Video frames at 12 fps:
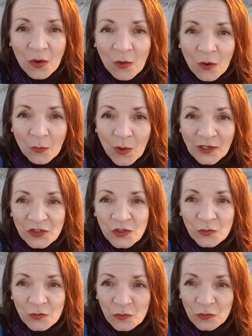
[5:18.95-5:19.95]
uh, what
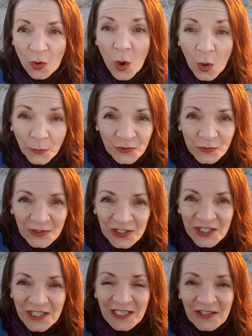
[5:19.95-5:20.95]
you hope to
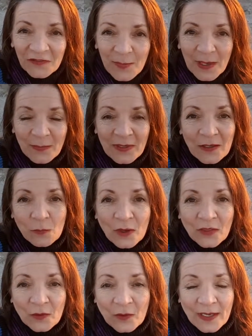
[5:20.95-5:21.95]
achieve, maybe
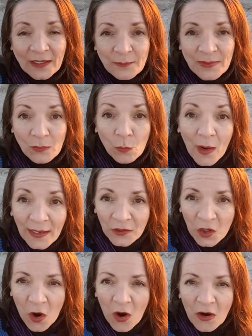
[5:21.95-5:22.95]
whether it be weight
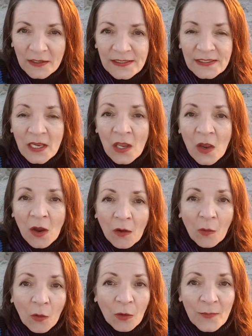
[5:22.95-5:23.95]
loss
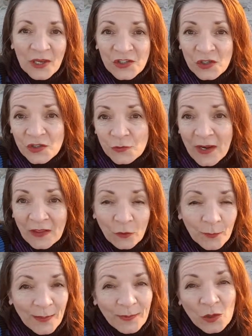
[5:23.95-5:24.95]
or muscle strength, or
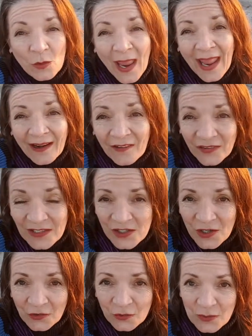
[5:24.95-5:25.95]
maybe your health is
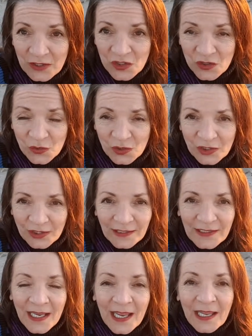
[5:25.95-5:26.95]
not doing so
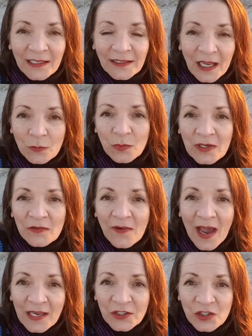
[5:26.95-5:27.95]
good, then we
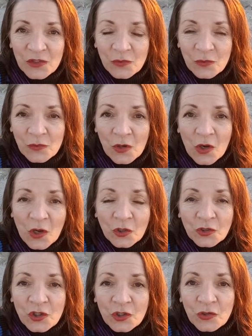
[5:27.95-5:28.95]
invite you
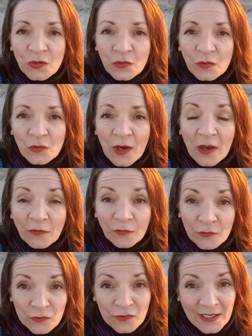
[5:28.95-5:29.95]
to a
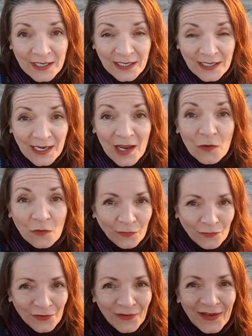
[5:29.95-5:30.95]
free,
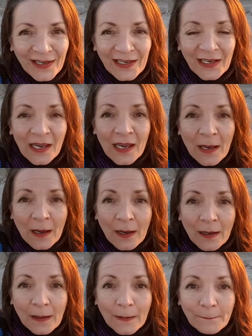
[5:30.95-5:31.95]
free
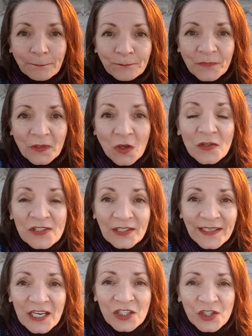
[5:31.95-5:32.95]
um,
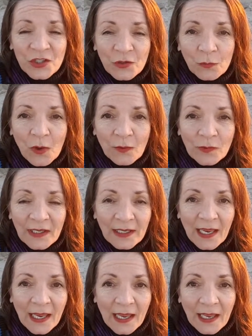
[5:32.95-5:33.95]
consultation where we
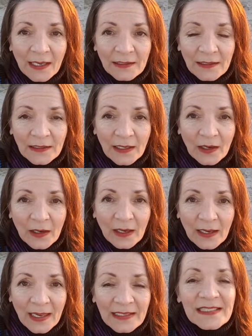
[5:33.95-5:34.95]
can
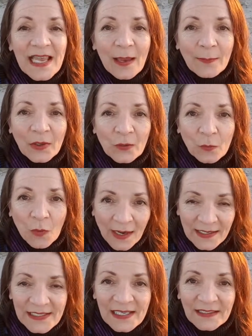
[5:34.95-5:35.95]
examine what
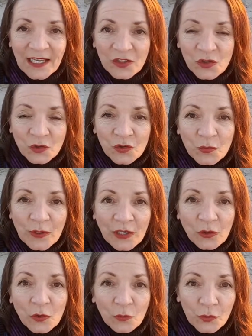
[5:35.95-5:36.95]
is it that you're
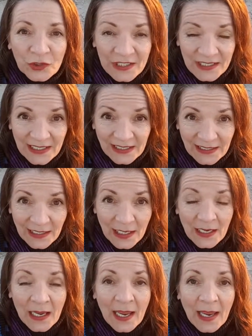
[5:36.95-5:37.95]
doing, your
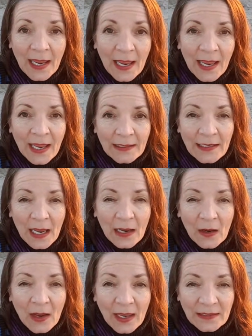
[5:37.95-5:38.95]
routine, and
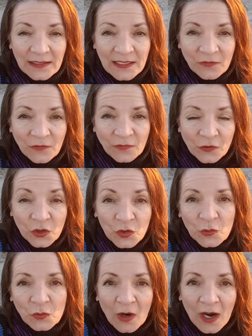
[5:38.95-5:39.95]
and give
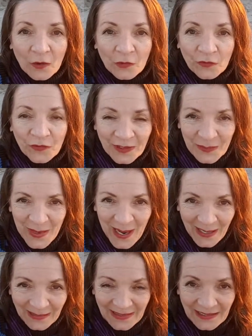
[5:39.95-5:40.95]
you our
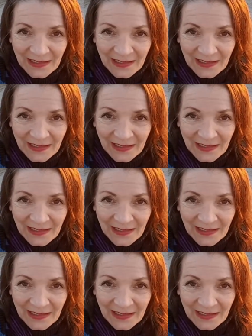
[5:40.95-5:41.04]
feedback